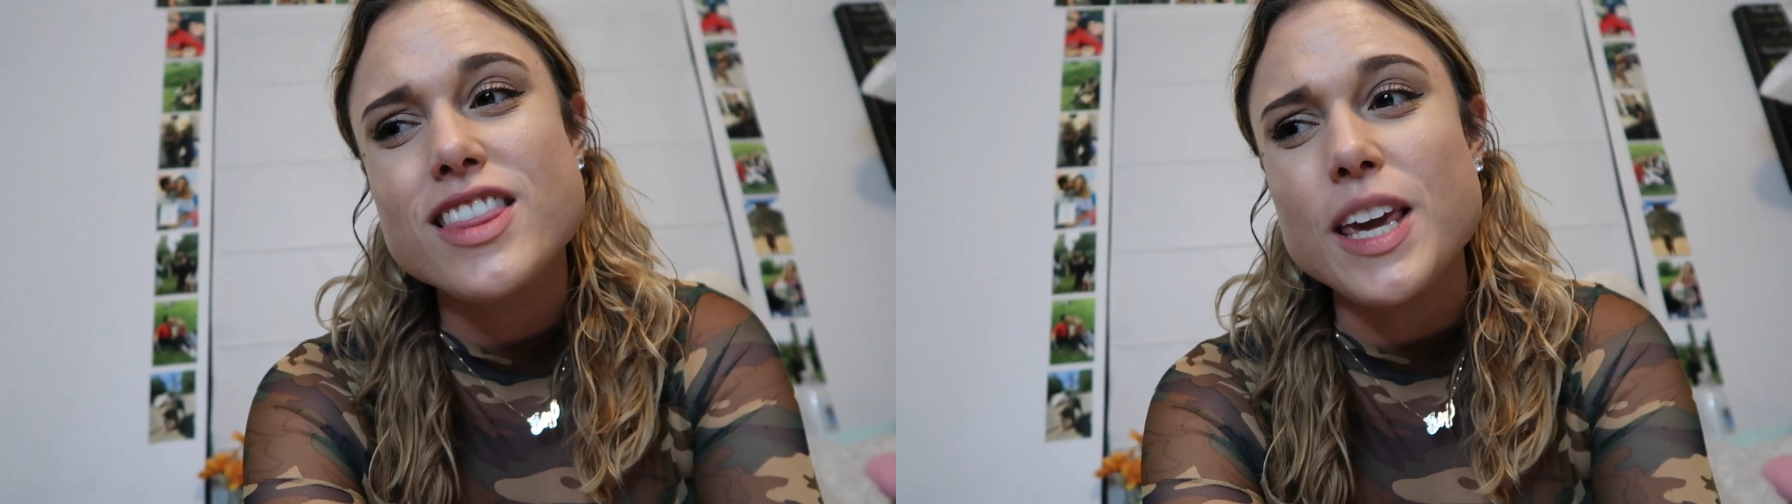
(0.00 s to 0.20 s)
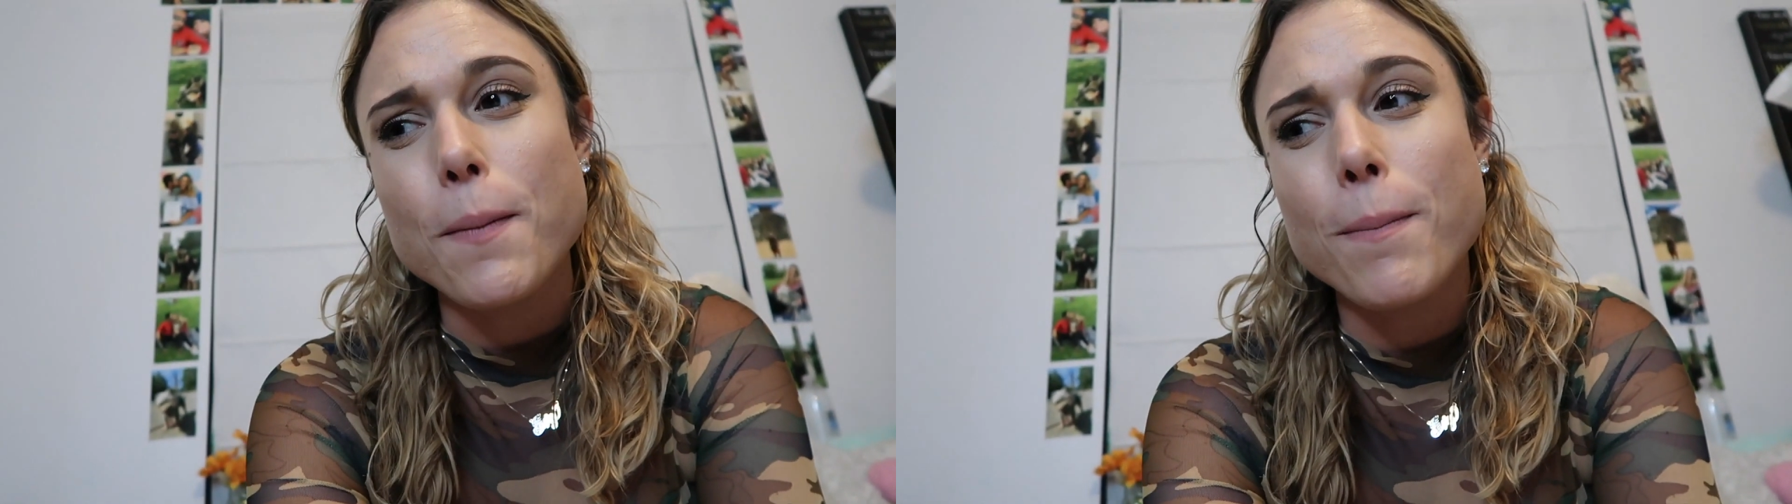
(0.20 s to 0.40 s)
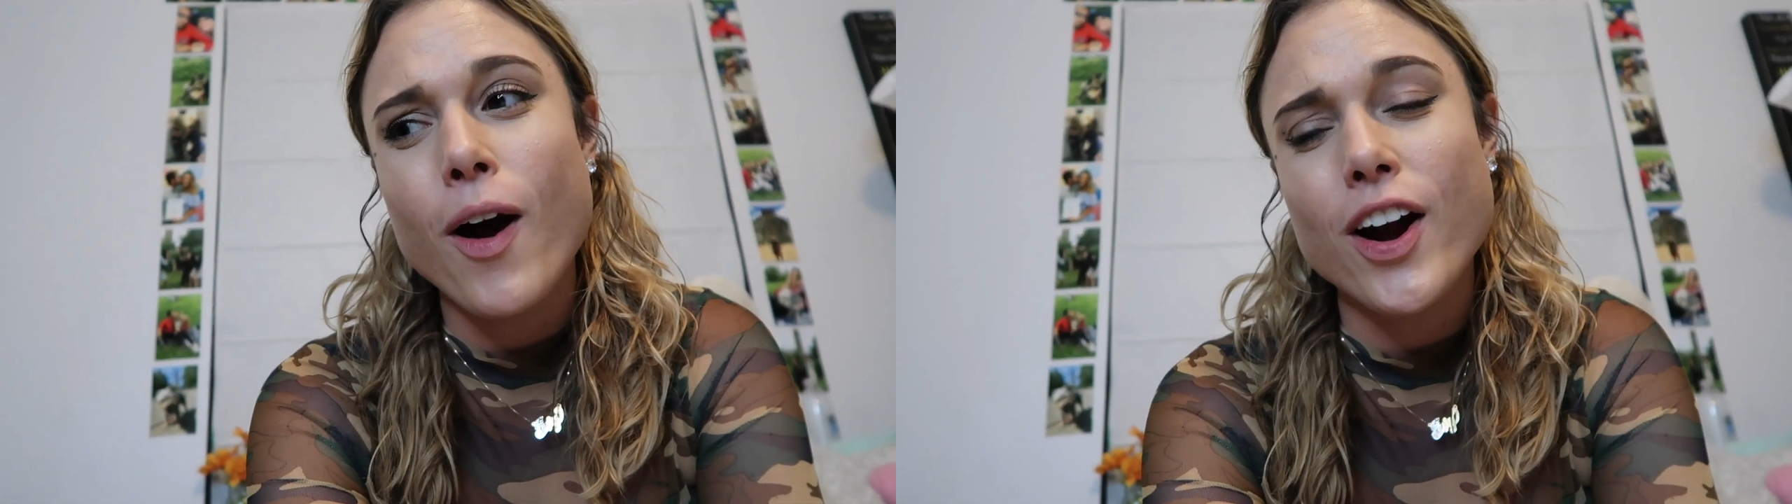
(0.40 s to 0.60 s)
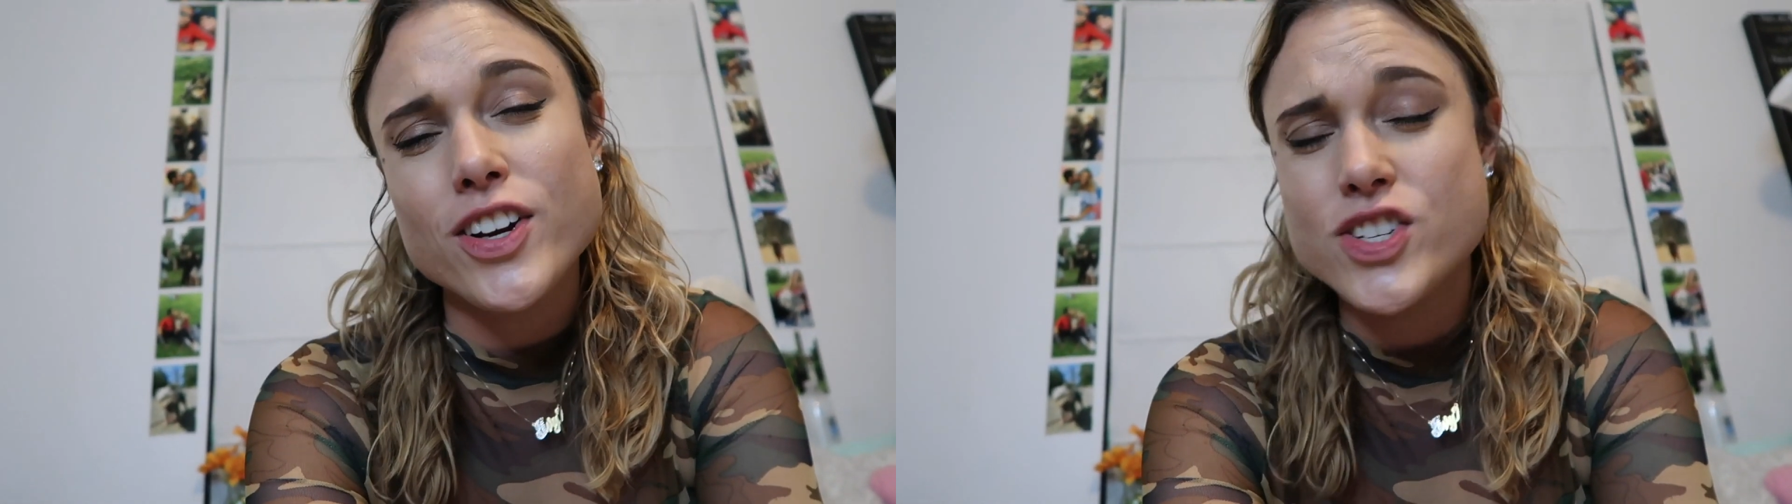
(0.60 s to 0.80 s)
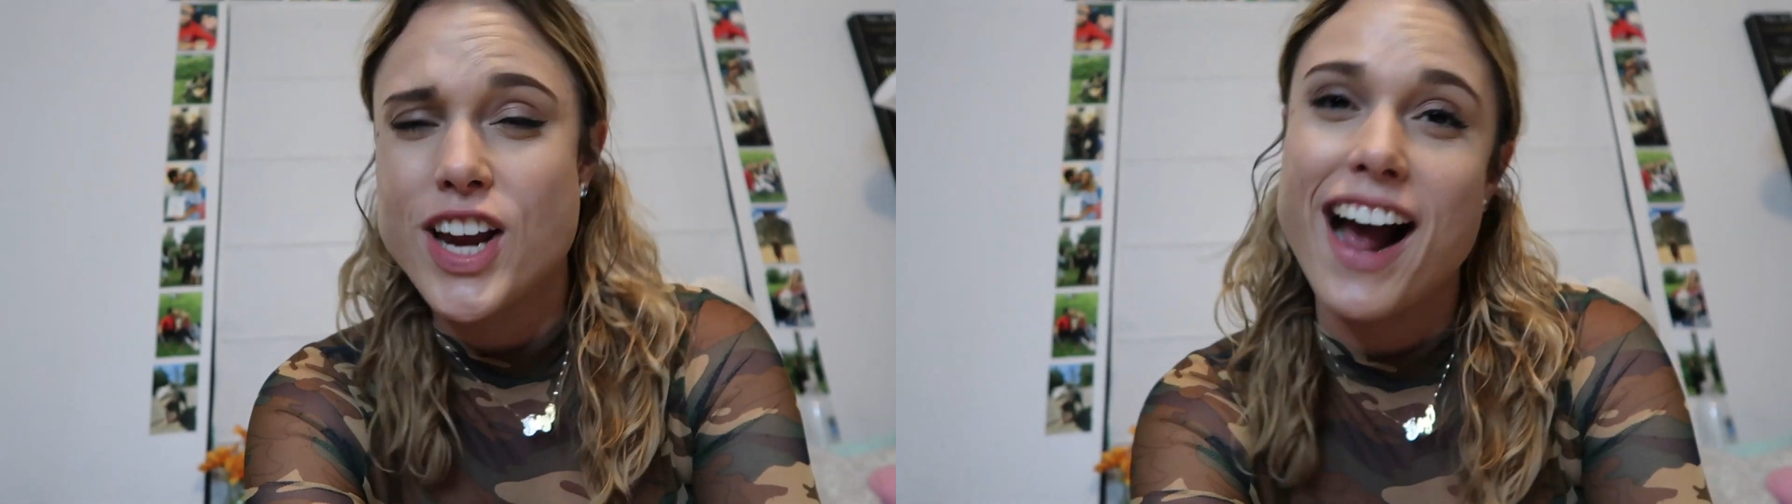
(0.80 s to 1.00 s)
theme
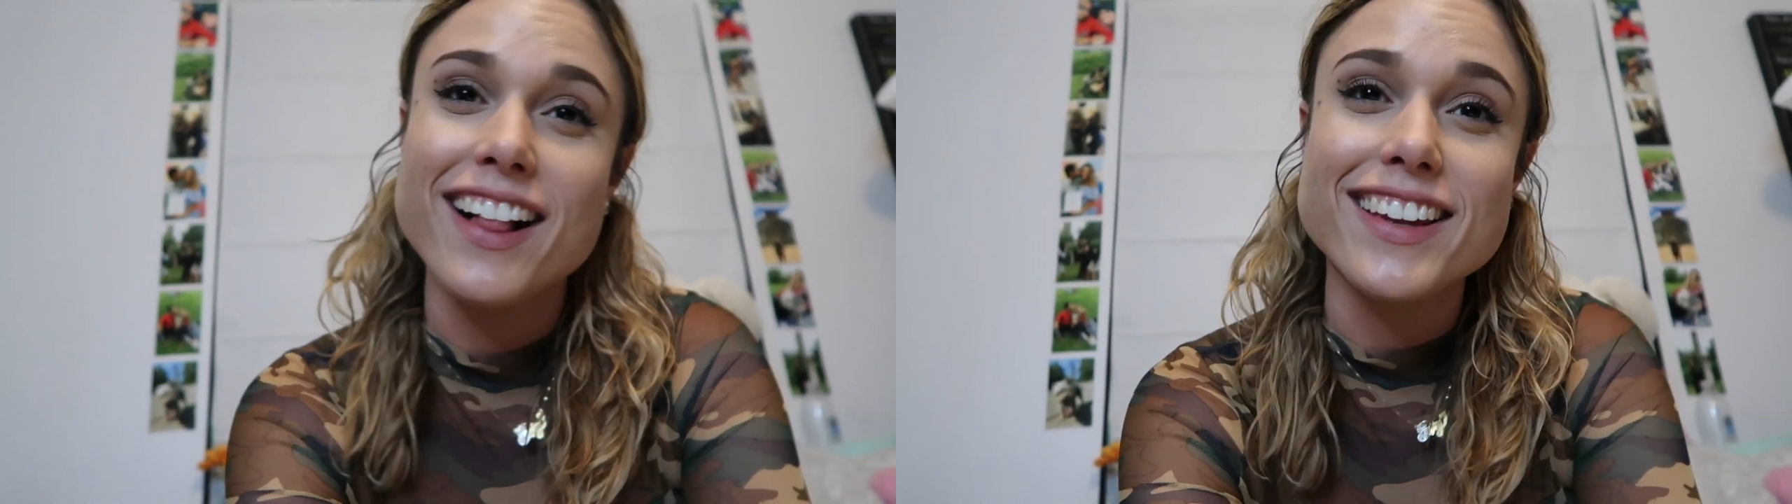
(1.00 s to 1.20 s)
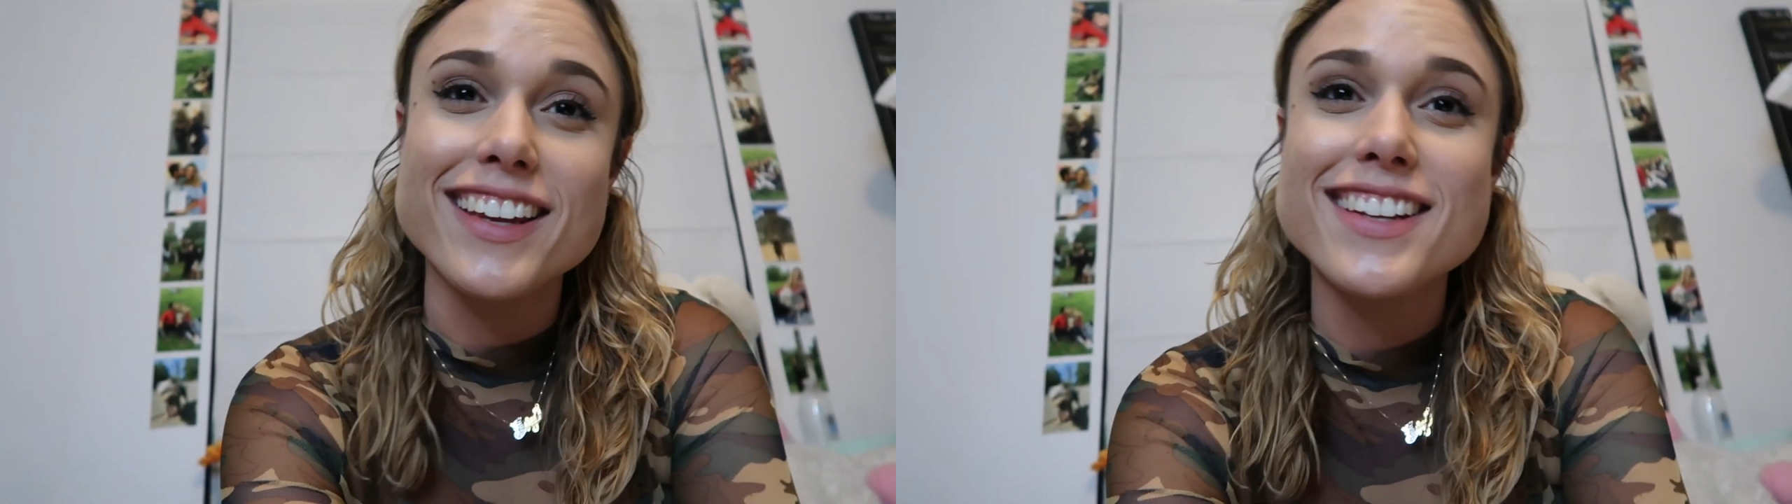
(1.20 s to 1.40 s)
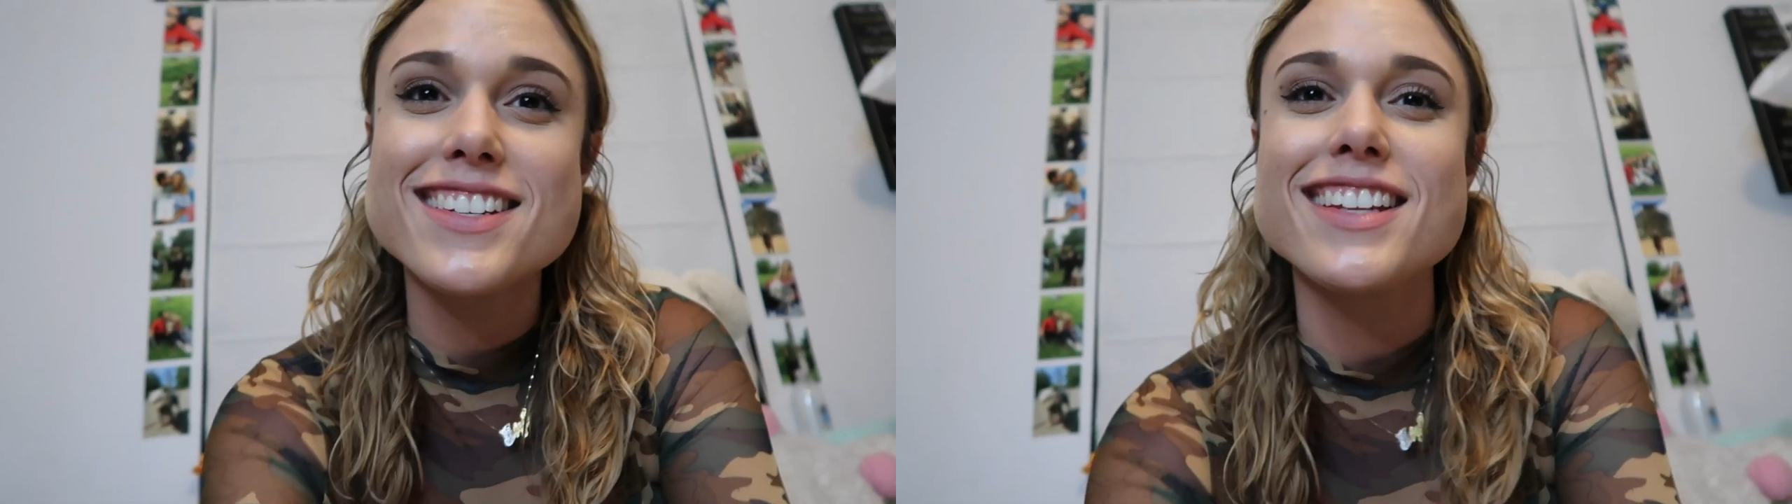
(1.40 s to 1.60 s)
park challenge,